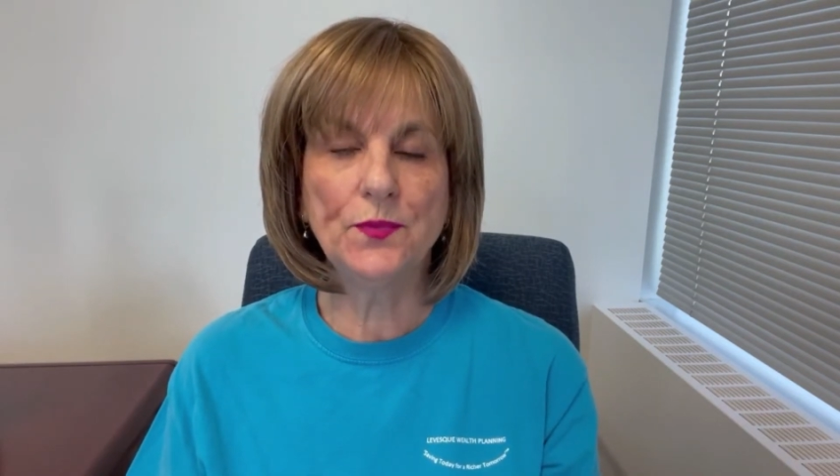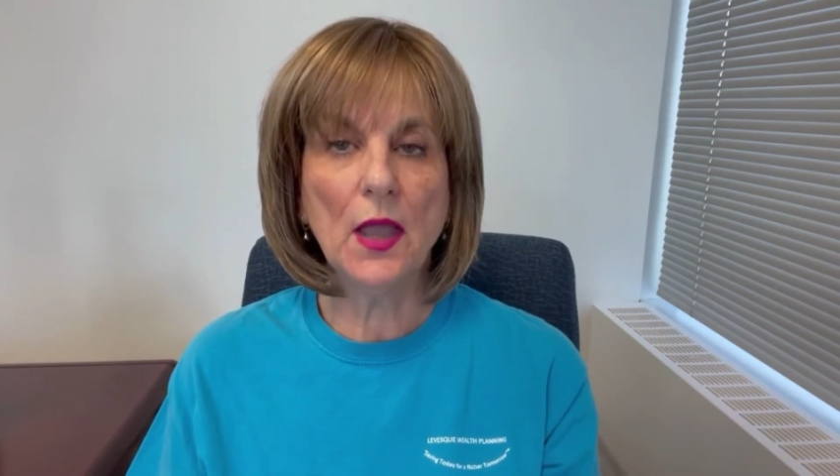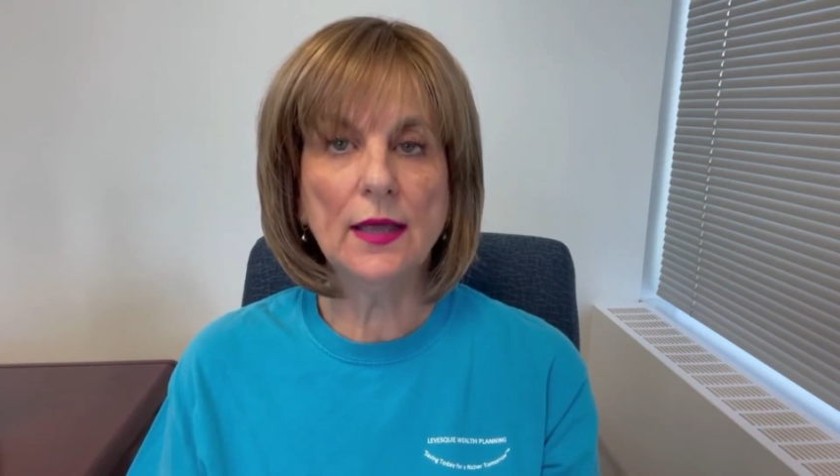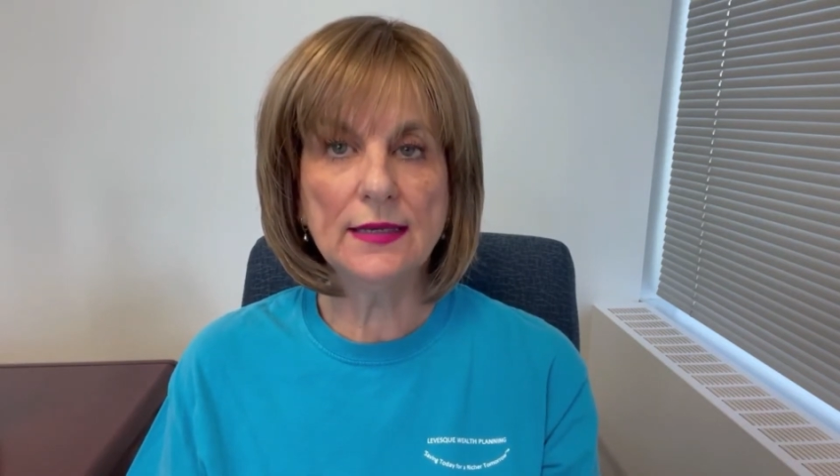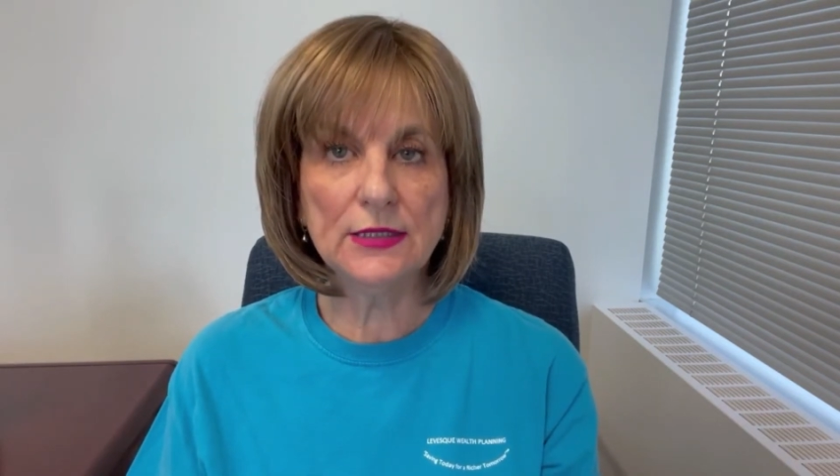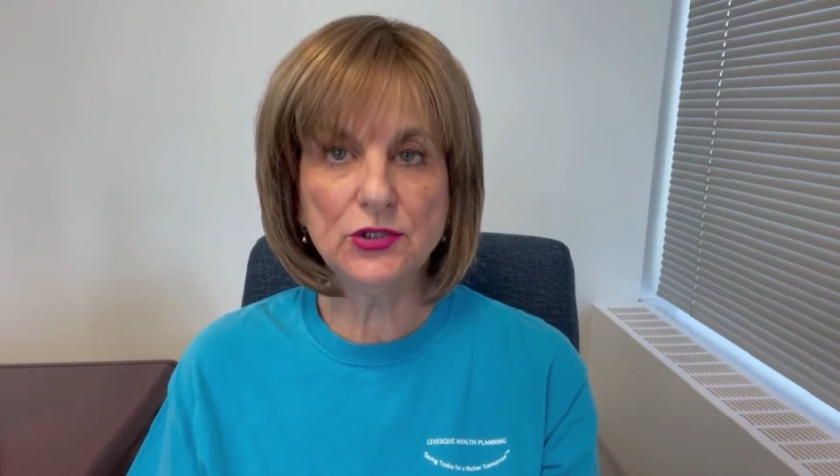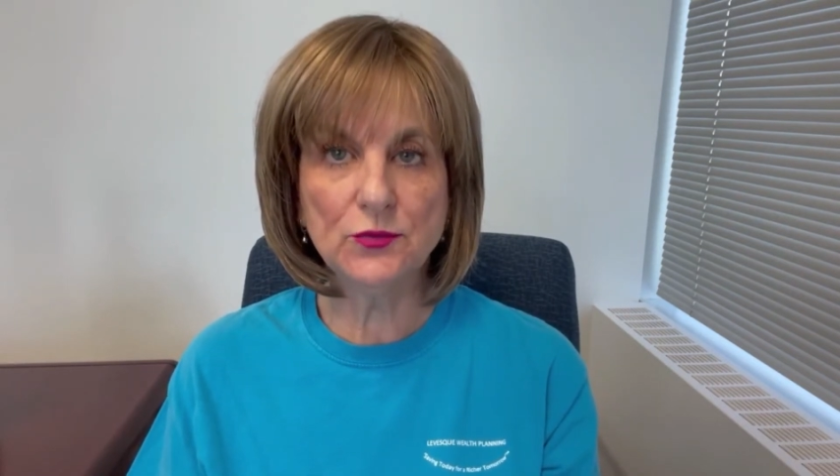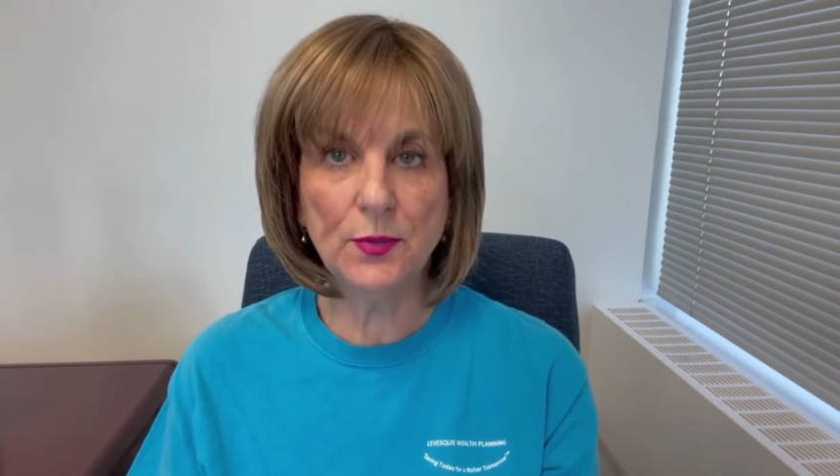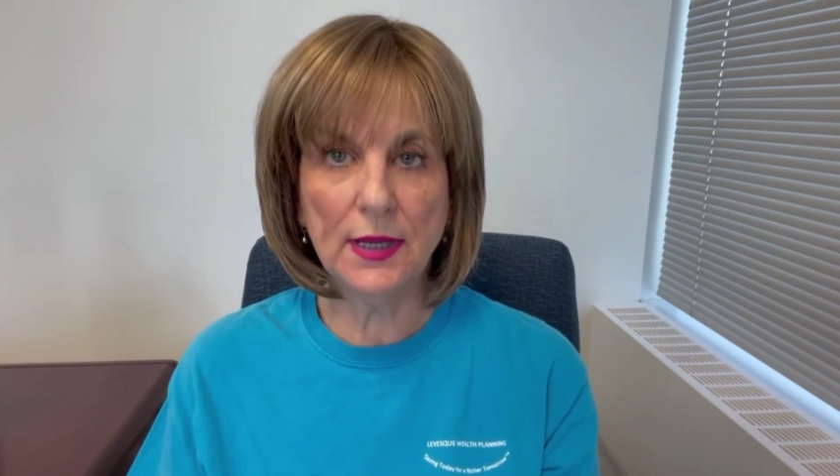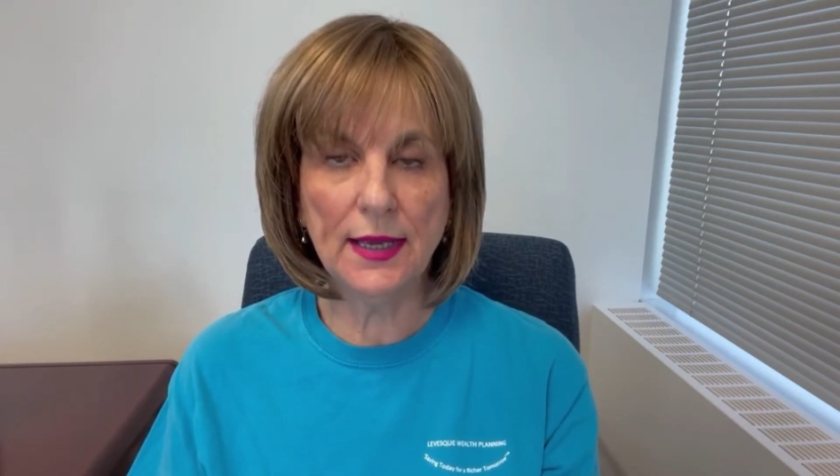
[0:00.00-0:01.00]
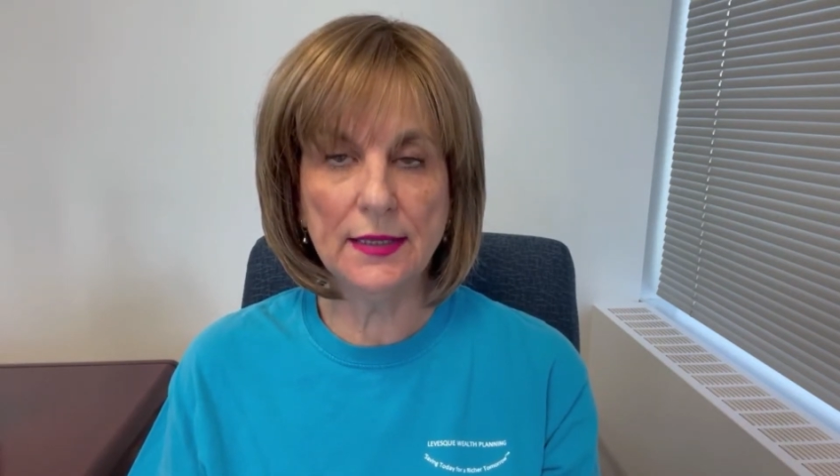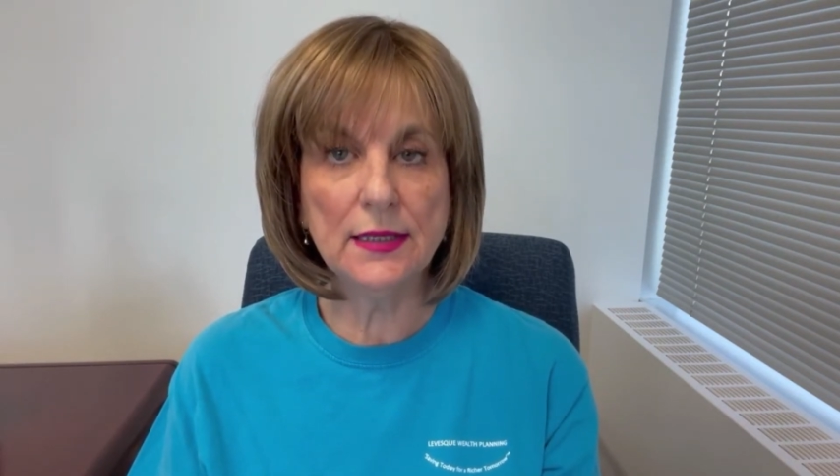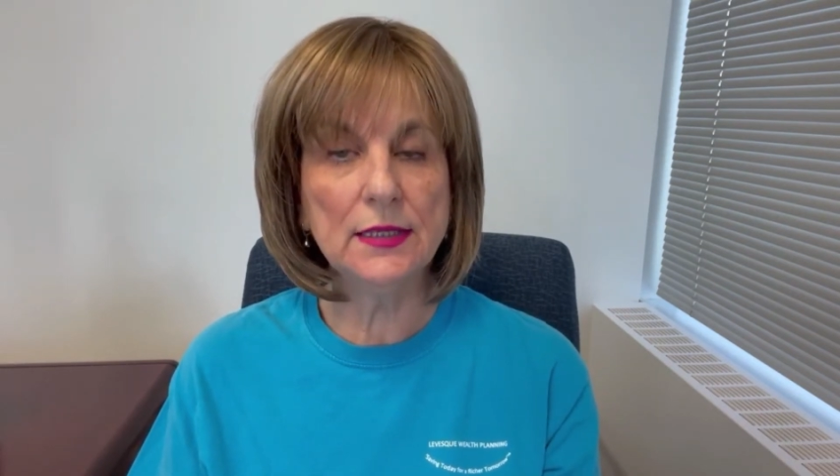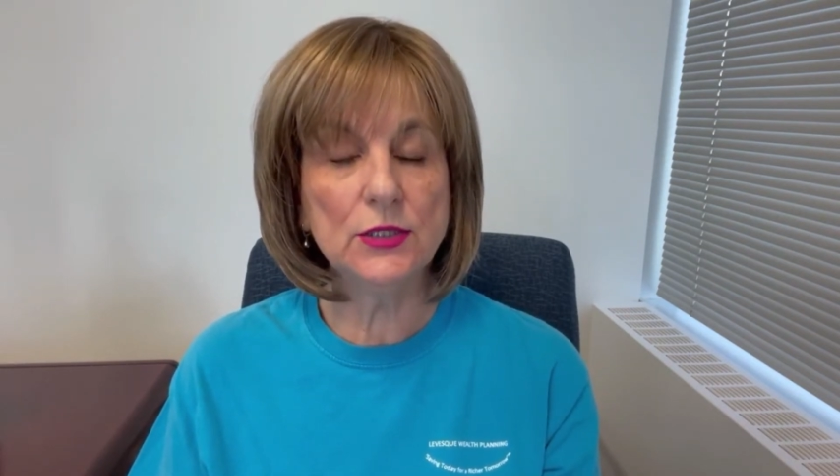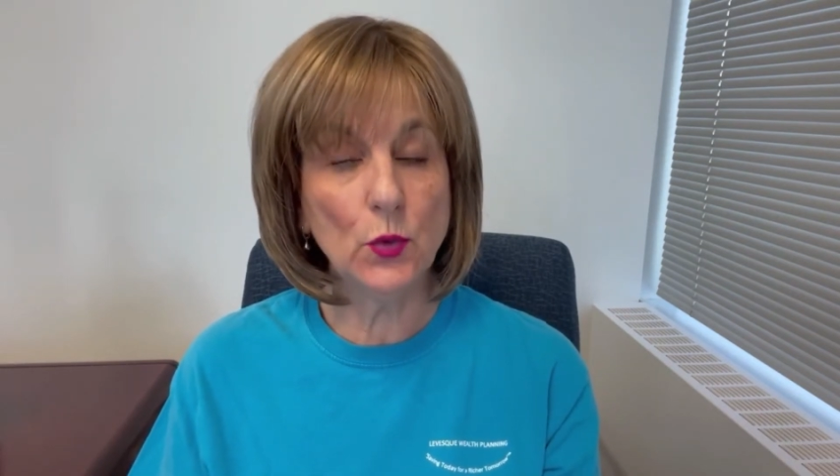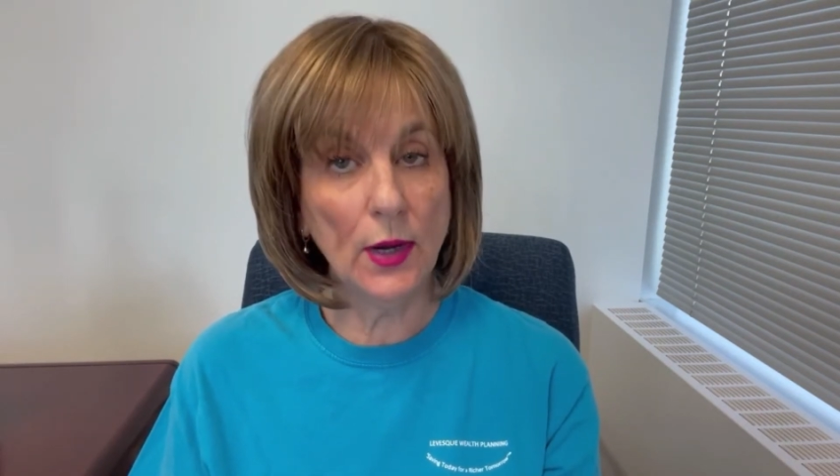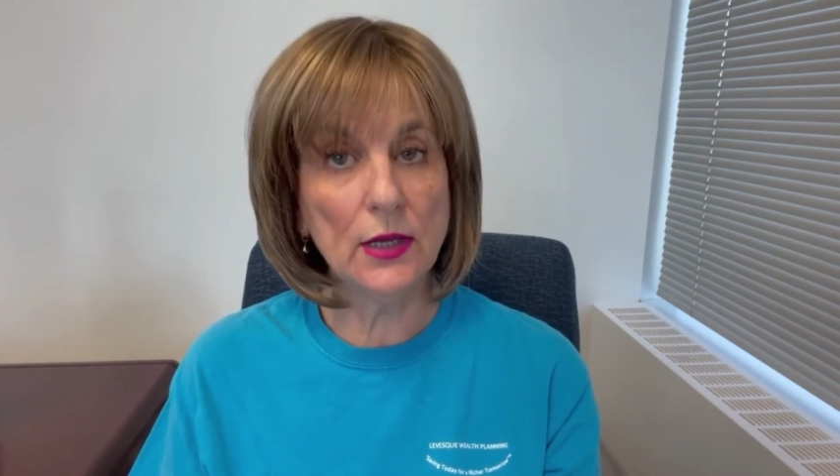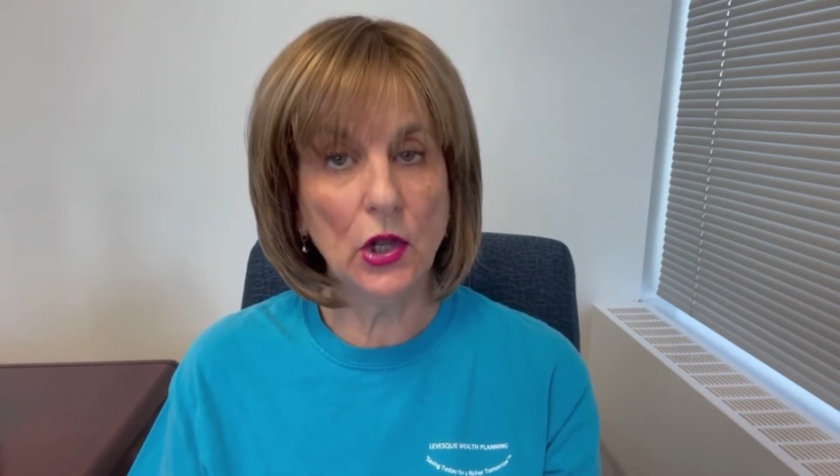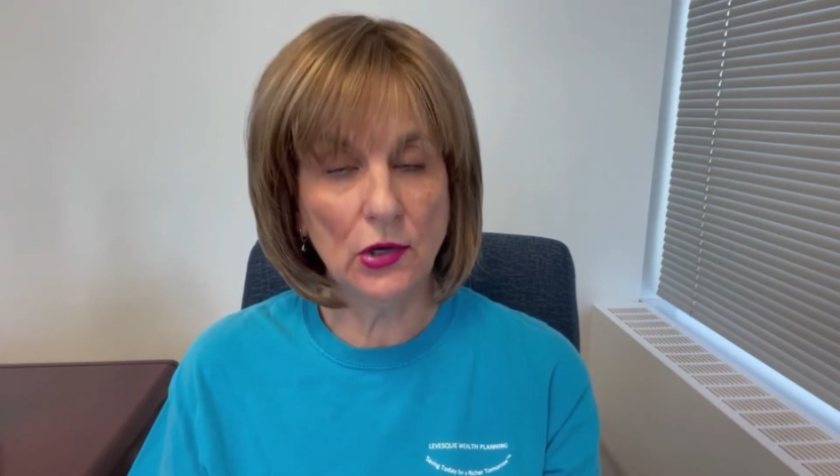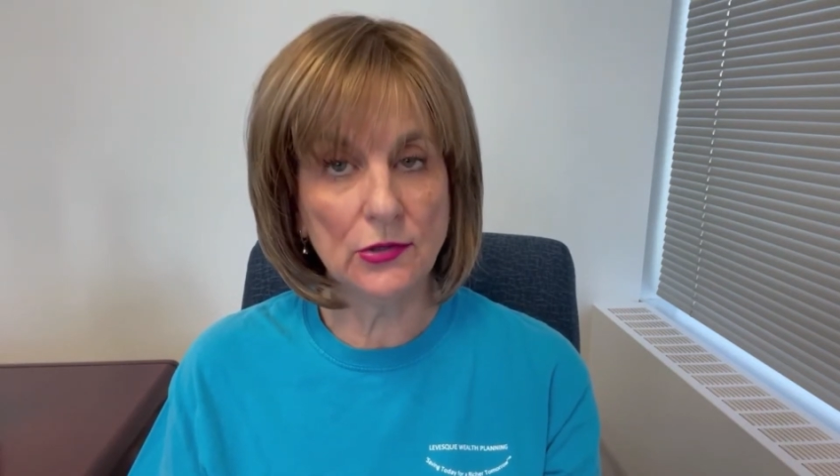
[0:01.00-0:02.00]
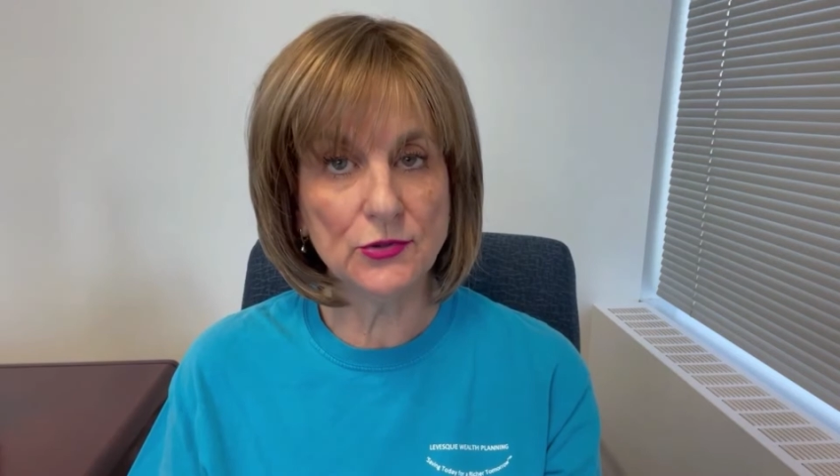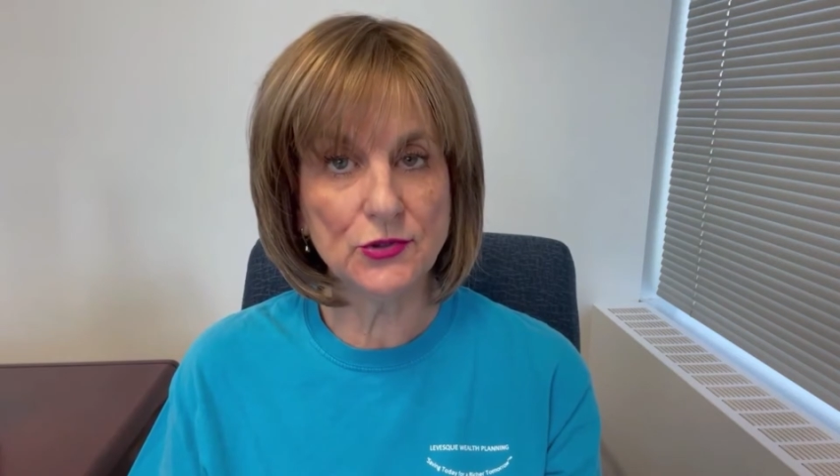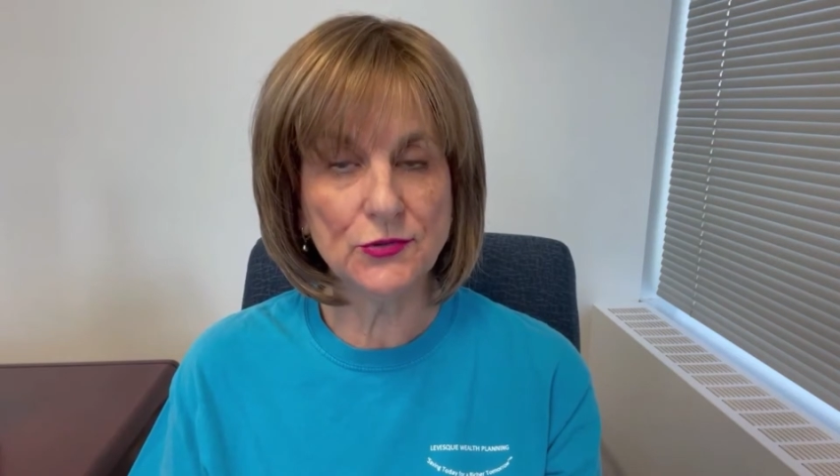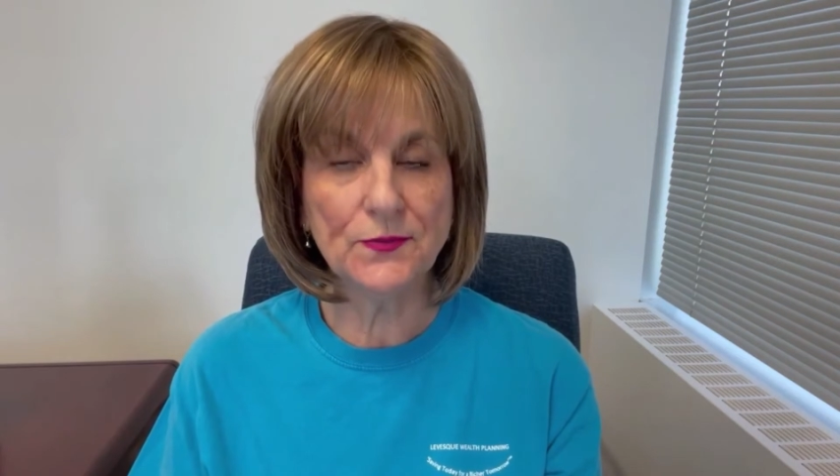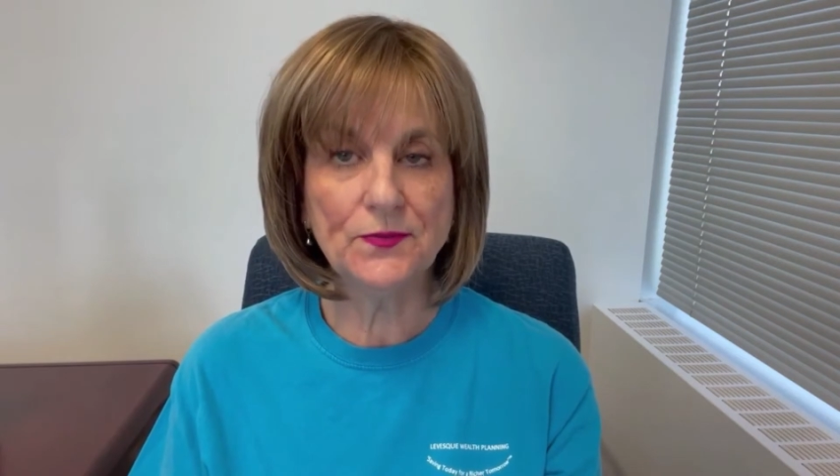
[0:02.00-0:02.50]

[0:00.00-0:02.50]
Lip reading: unless your plan is quite large.